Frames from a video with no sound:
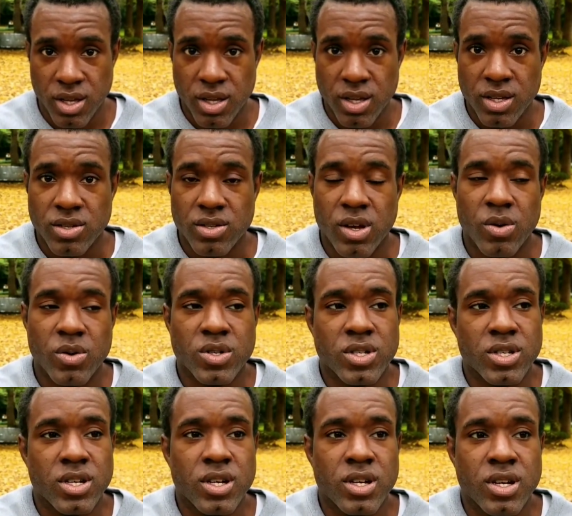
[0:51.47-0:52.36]

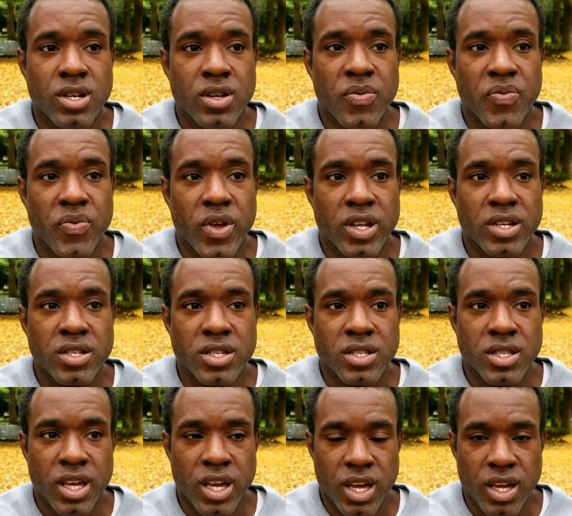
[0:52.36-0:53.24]
So I did
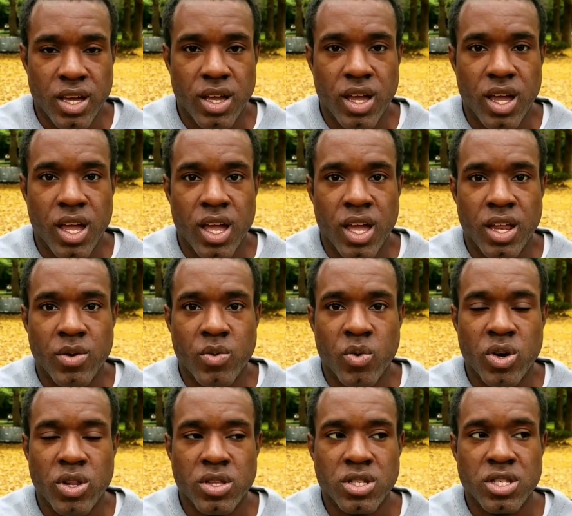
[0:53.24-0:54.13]
that, and one
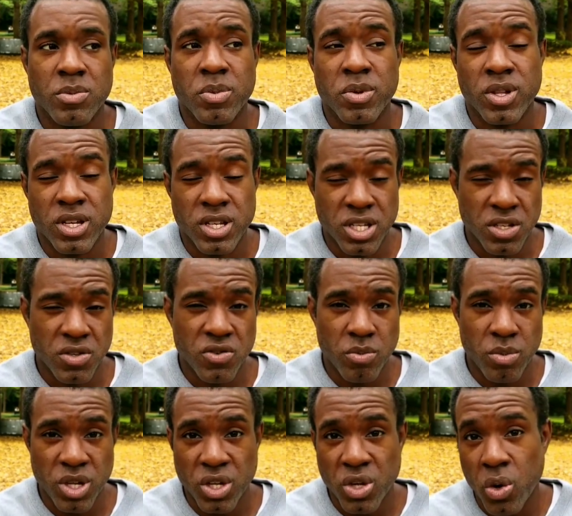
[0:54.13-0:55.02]
of the stipulations for
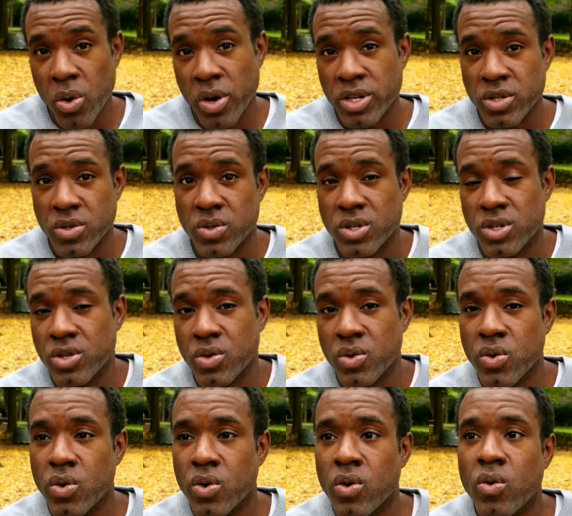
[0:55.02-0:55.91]
me going to a
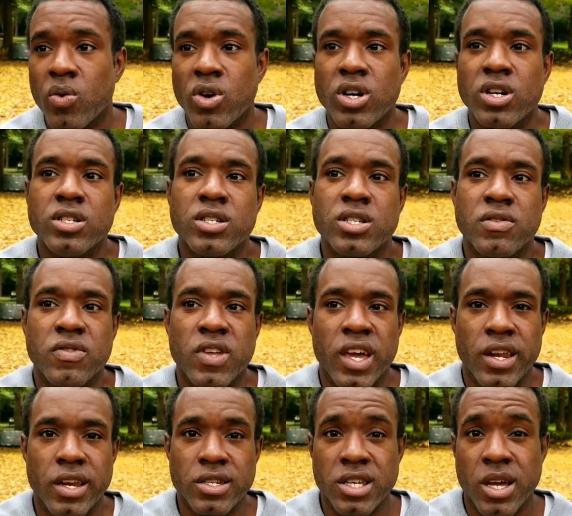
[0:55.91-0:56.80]
school was if they had
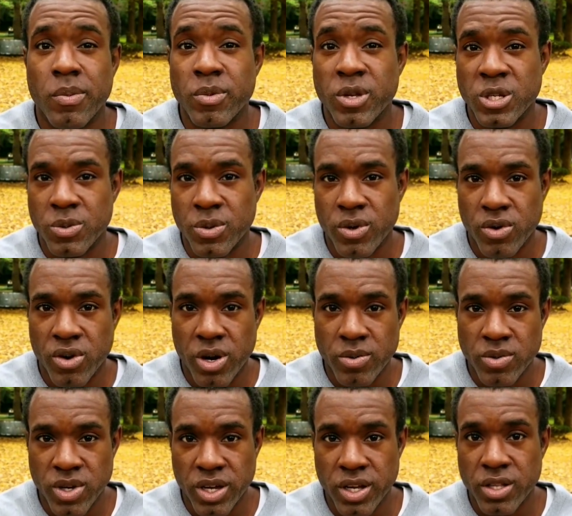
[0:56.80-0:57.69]
a Japanese program
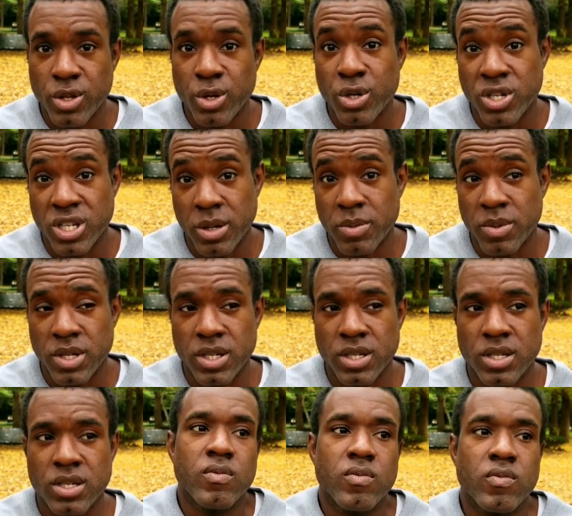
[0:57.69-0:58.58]
so I could learn
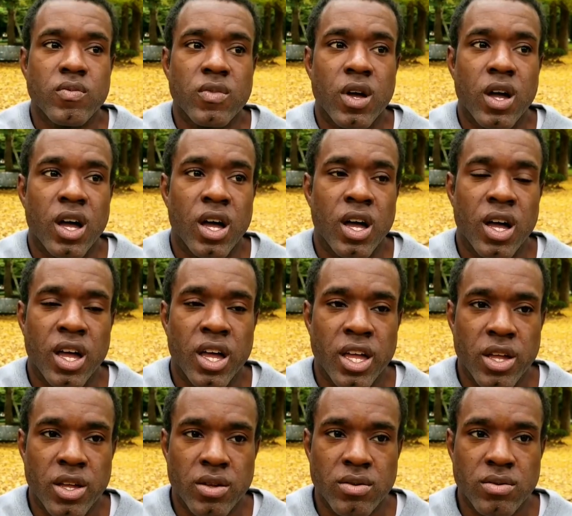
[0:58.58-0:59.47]
Japanese.
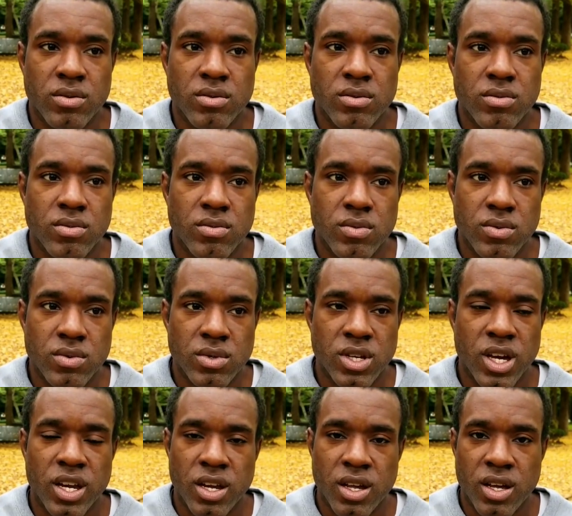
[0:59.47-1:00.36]
I
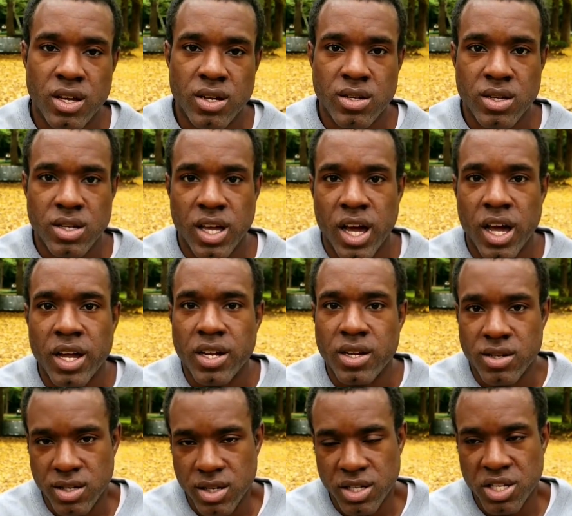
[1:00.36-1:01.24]
got
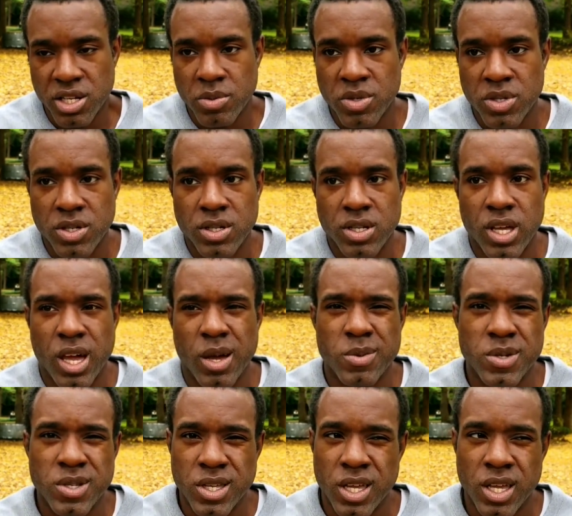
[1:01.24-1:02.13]
accepted into App
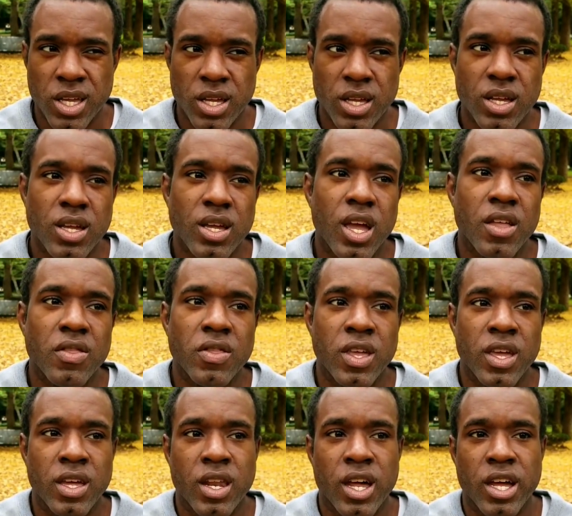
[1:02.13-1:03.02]
State, and
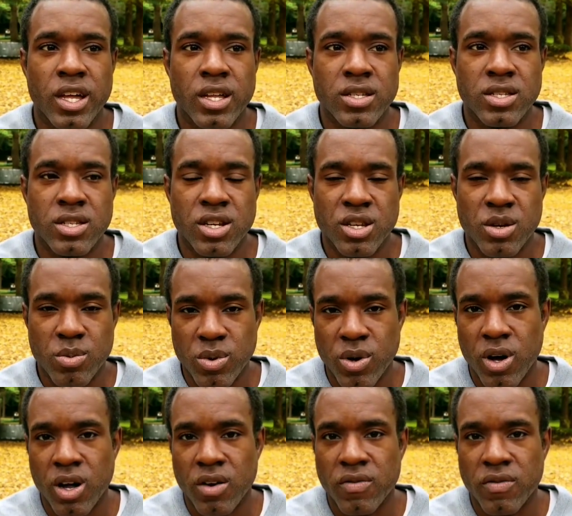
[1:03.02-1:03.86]
then I studied abroad